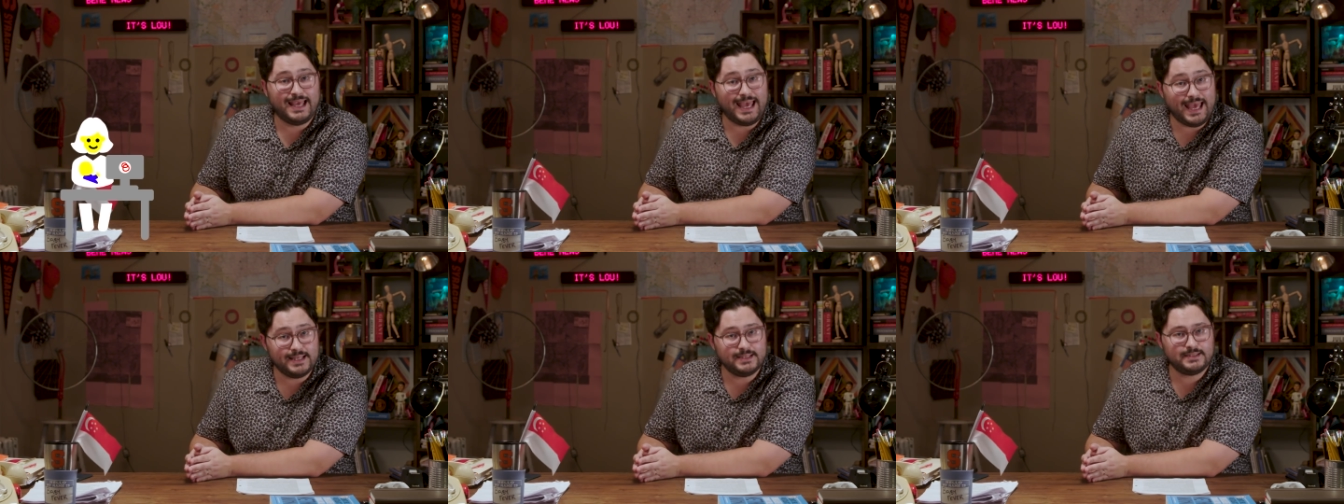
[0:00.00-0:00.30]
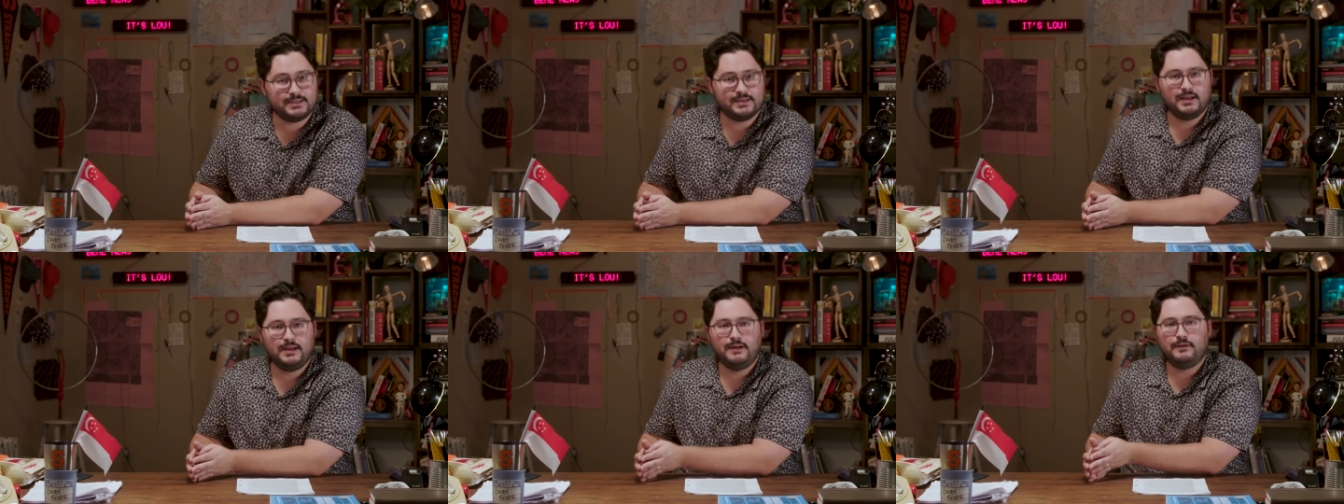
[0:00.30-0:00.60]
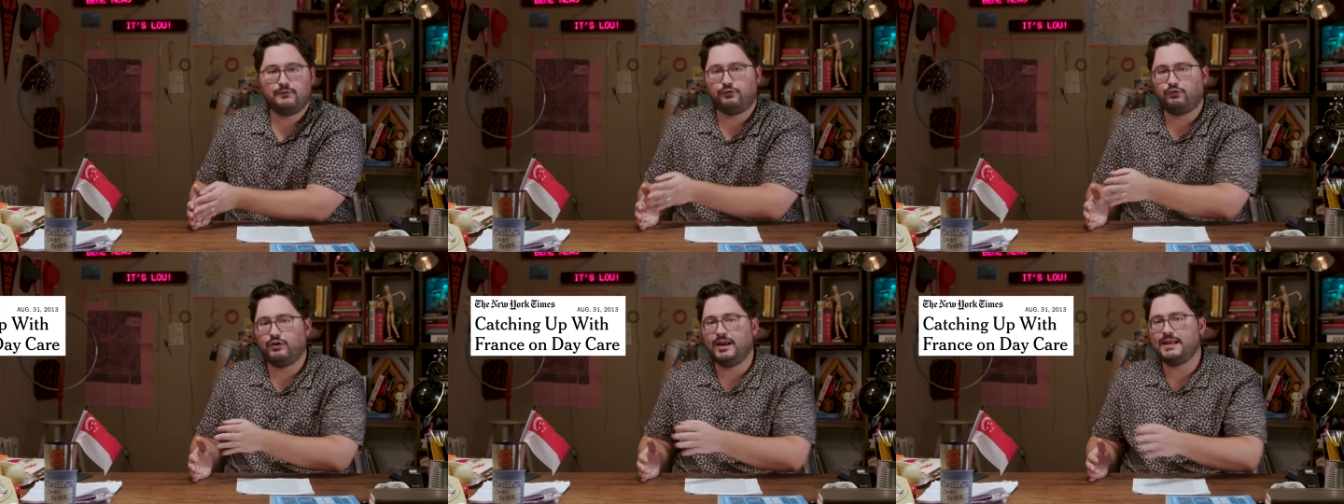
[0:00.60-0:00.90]
Hence,
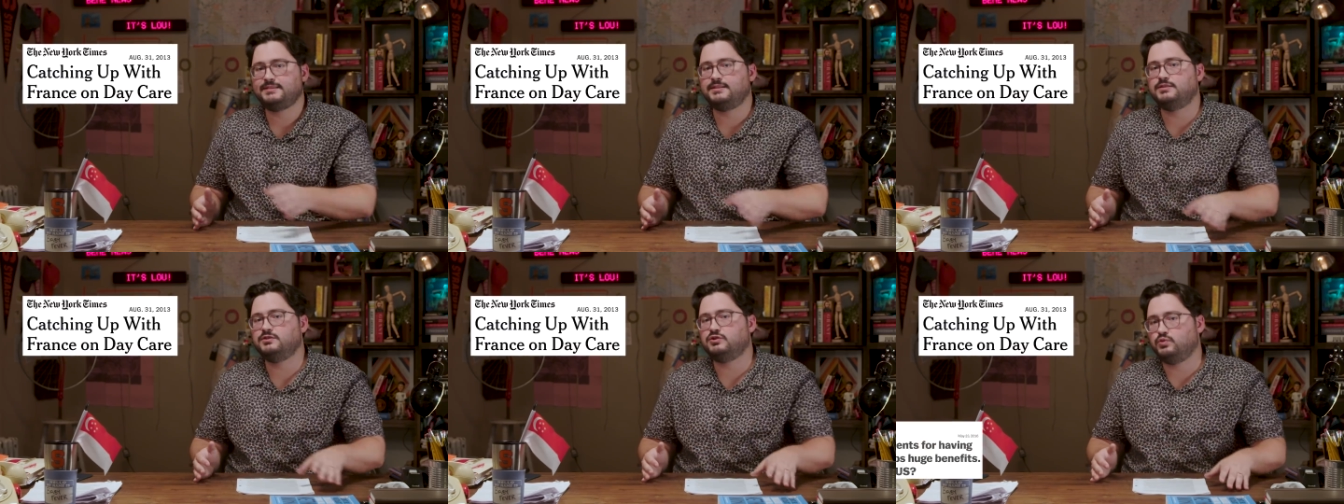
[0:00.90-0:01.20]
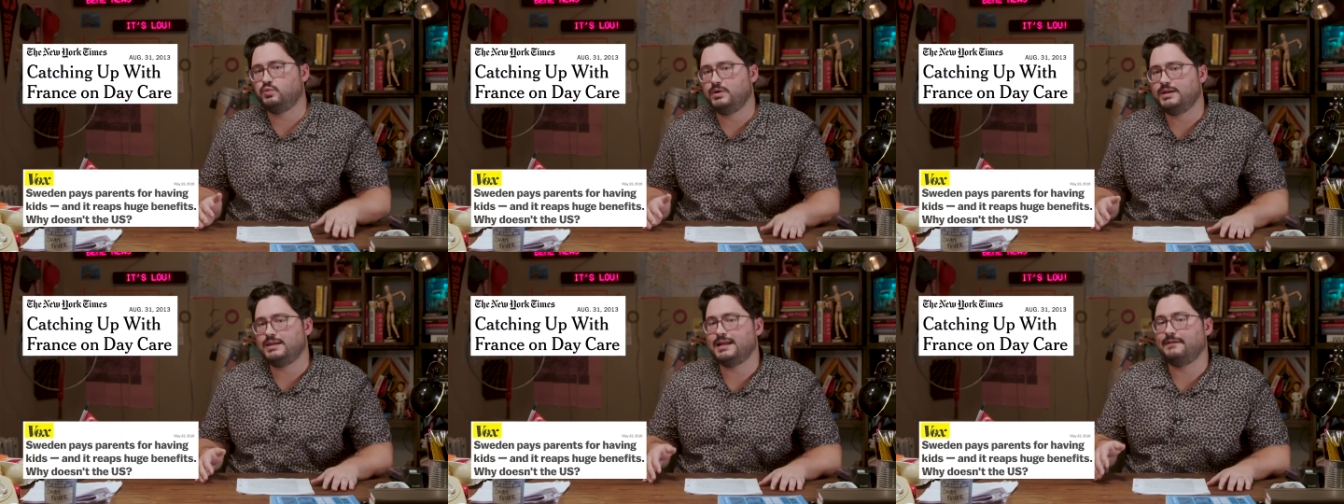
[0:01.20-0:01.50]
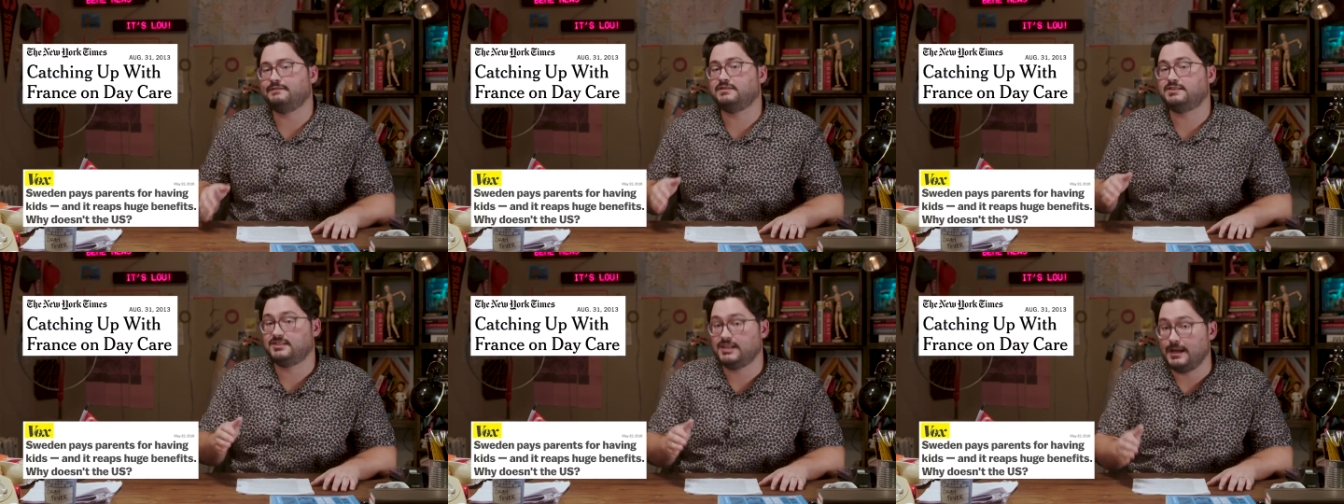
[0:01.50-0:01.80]
France and Sweden
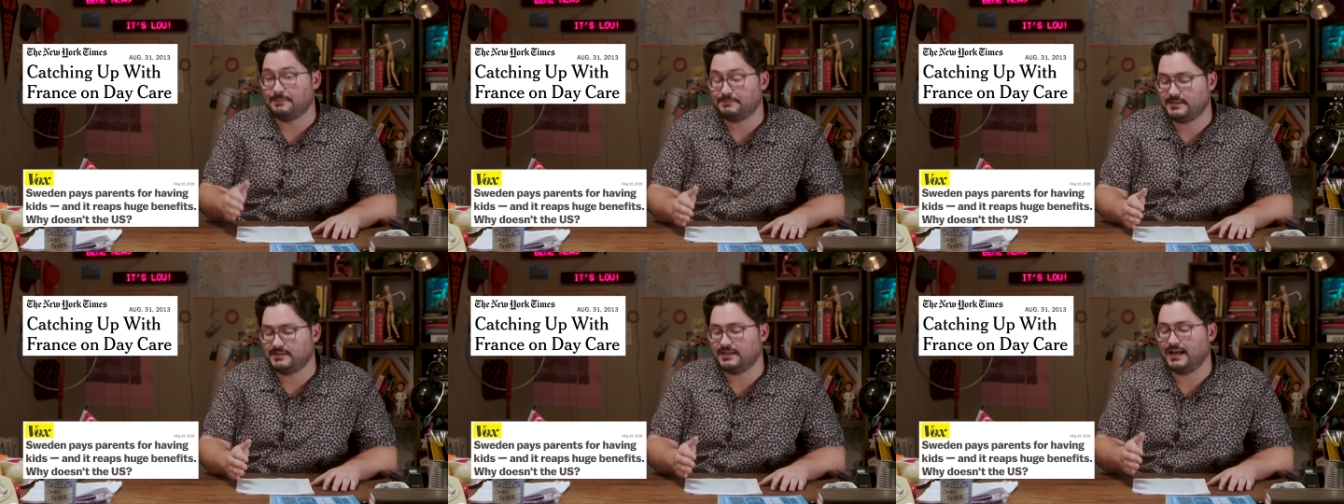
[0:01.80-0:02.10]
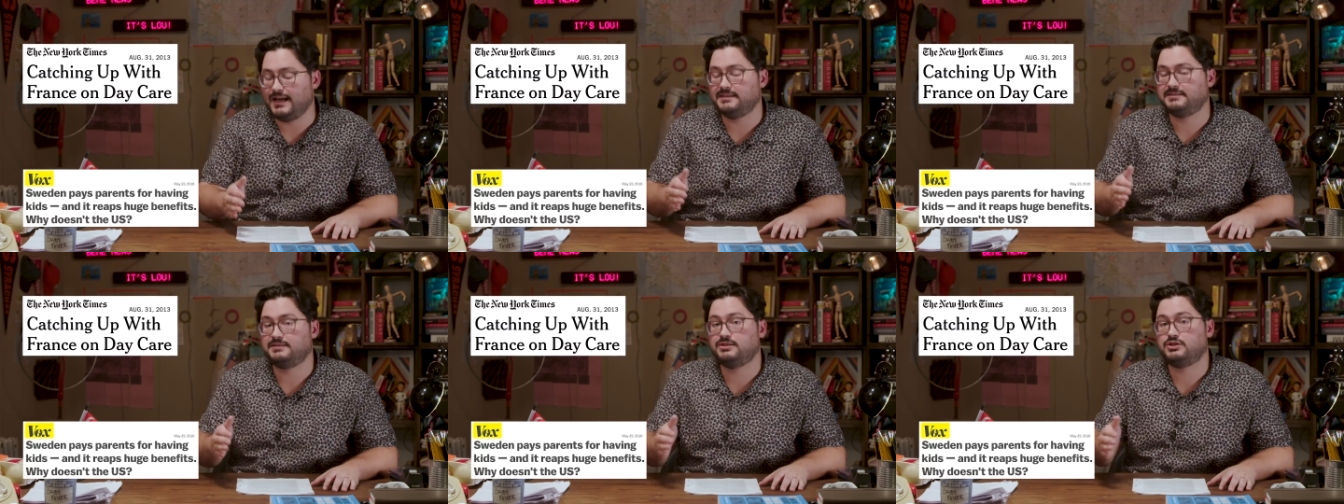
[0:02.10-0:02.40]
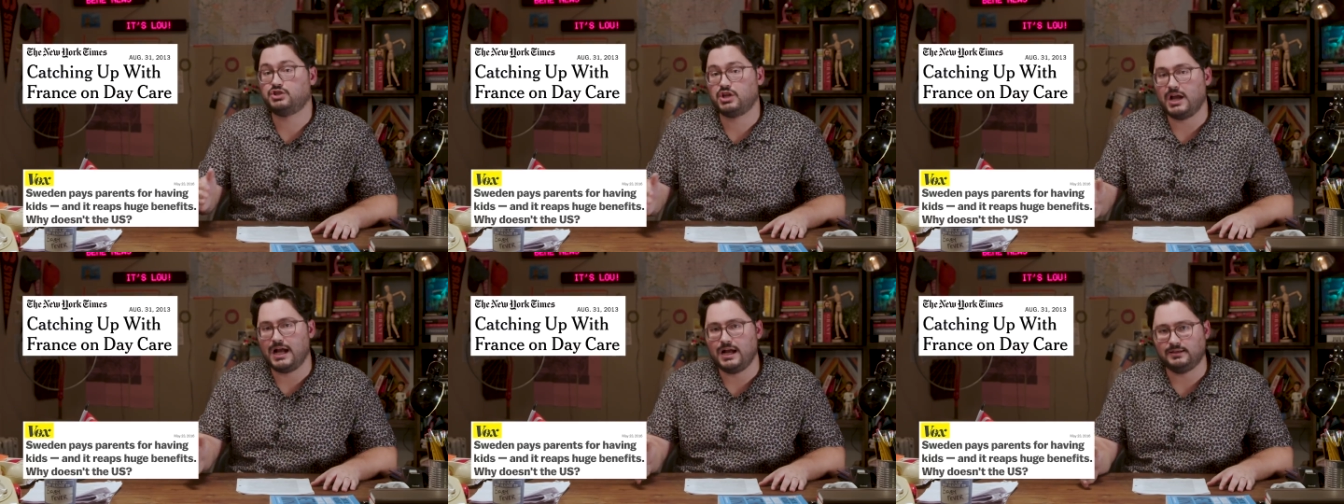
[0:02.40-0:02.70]
have subsidized
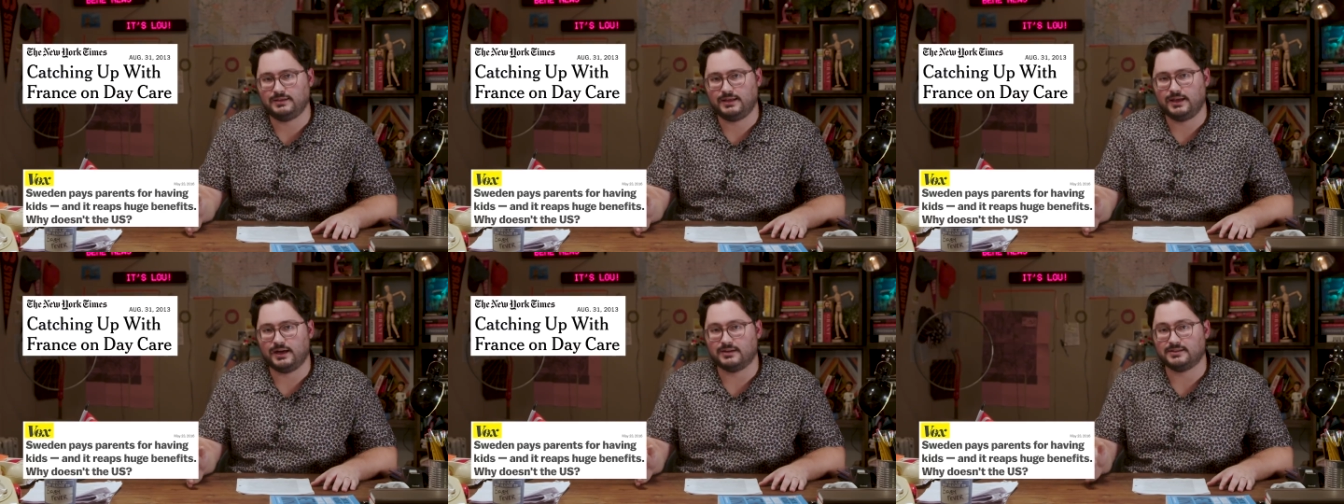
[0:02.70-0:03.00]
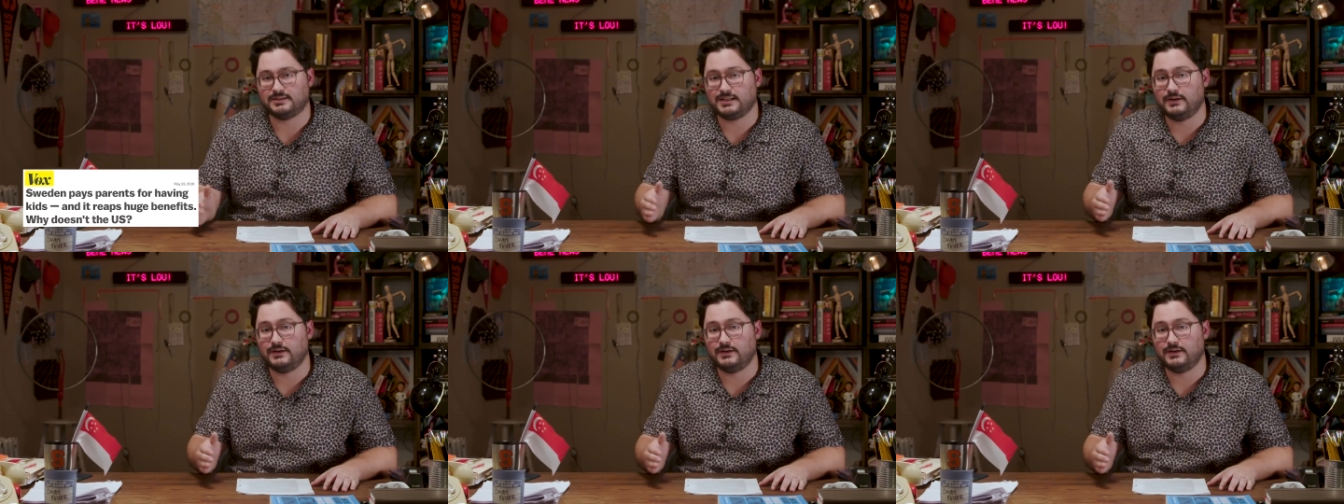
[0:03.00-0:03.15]
childcare.